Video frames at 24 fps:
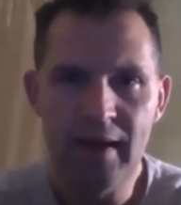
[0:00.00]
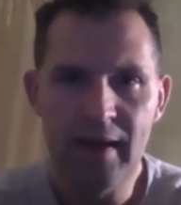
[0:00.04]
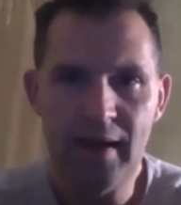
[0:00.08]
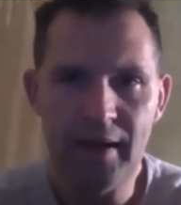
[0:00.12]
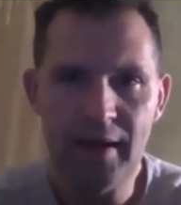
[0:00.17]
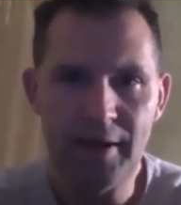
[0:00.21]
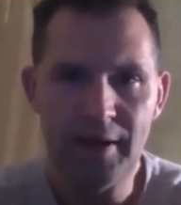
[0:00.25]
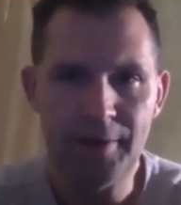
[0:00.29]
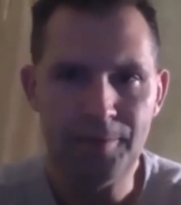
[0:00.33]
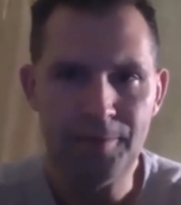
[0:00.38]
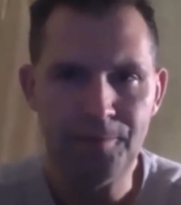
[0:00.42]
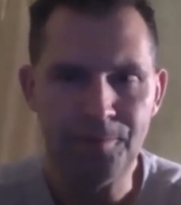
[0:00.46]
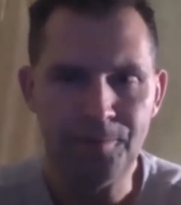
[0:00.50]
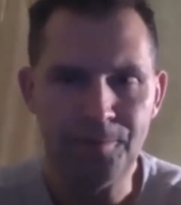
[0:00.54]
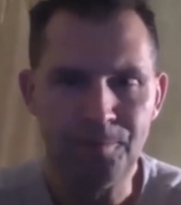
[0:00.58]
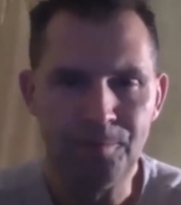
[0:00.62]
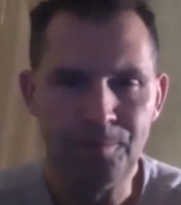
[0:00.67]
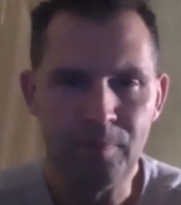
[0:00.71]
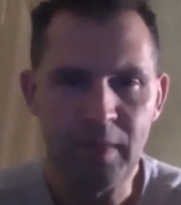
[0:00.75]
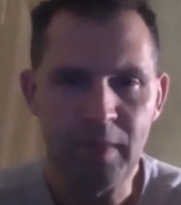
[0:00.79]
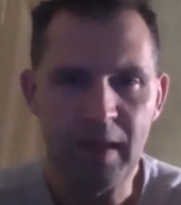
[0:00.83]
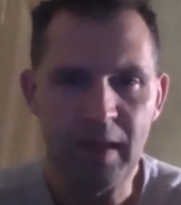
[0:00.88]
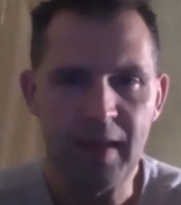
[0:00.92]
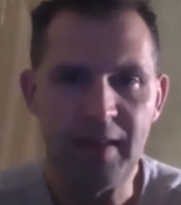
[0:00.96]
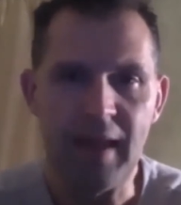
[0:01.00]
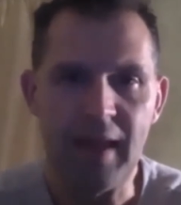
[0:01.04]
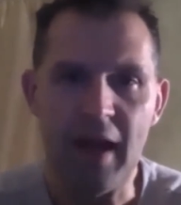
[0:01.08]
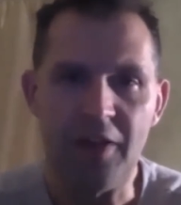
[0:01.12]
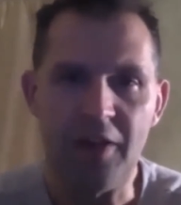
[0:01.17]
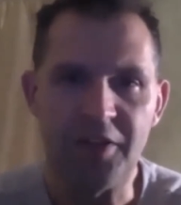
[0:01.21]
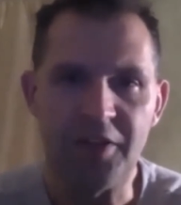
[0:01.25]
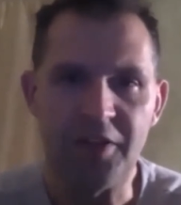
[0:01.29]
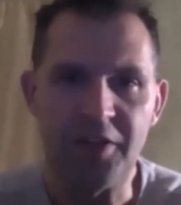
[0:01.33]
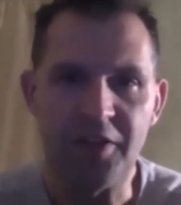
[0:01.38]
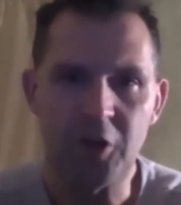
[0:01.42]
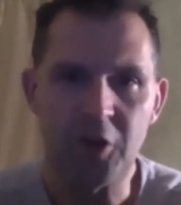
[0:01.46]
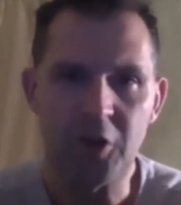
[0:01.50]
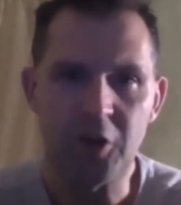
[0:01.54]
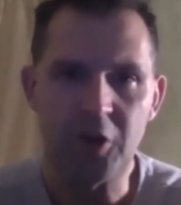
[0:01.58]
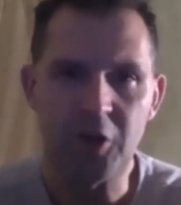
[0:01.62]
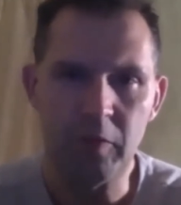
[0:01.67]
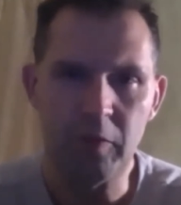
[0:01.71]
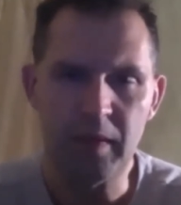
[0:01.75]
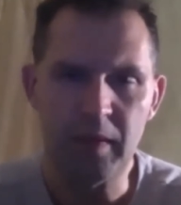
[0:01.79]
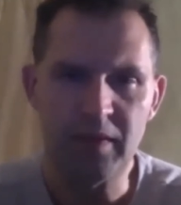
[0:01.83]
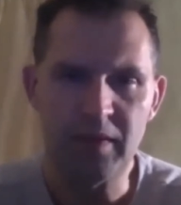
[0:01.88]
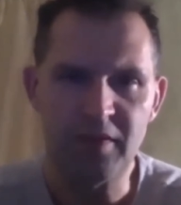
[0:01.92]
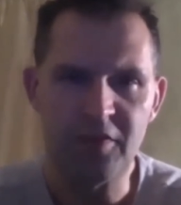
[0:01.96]
And now the Derby
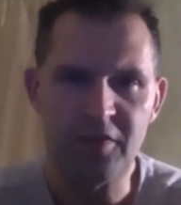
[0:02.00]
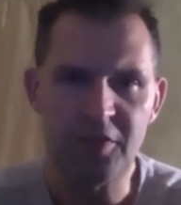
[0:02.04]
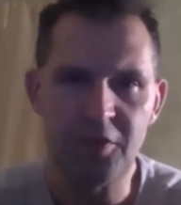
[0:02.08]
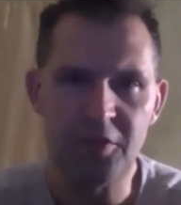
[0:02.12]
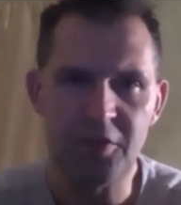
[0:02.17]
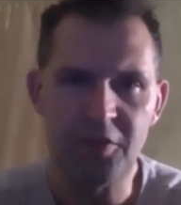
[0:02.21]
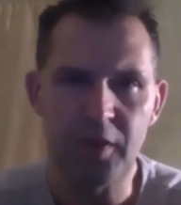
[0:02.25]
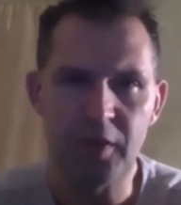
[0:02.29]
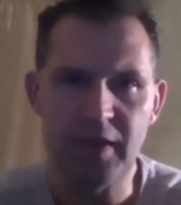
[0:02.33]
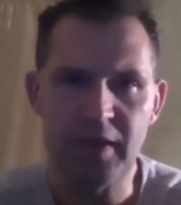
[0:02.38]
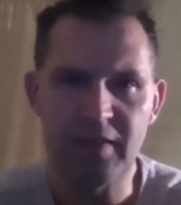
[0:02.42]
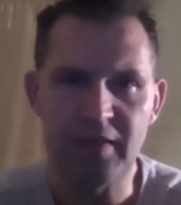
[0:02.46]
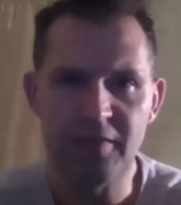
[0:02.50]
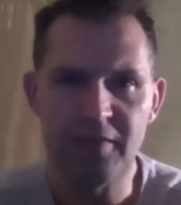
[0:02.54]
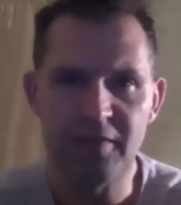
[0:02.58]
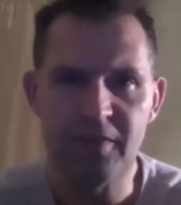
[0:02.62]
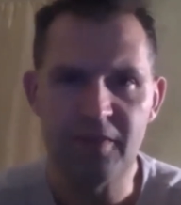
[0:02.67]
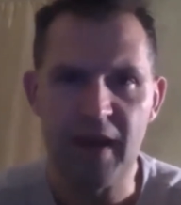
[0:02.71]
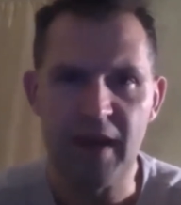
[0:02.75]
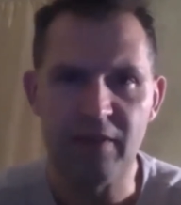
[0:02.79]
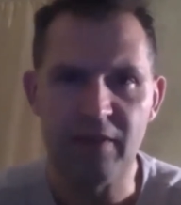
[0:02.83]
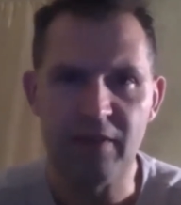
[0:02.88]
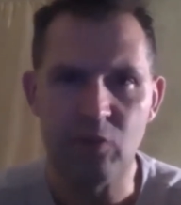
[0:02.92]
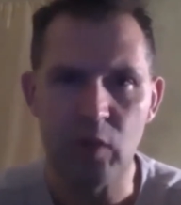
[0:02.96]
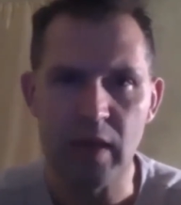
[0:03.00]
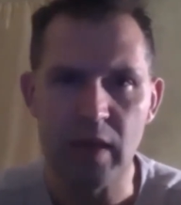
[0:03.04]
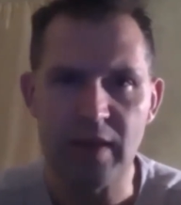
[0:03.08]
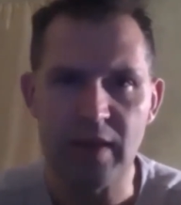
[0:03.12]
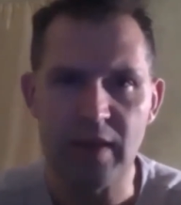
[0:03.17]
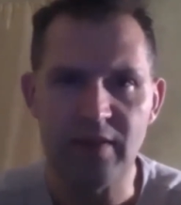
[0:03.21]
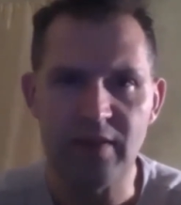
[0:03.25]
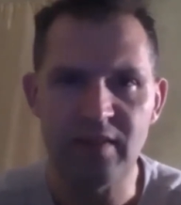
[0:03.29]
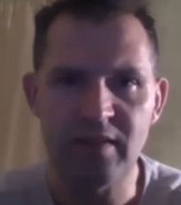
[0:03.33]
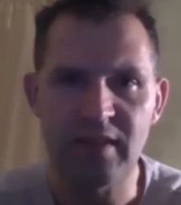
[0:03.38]
would be his third race in 5 weeks.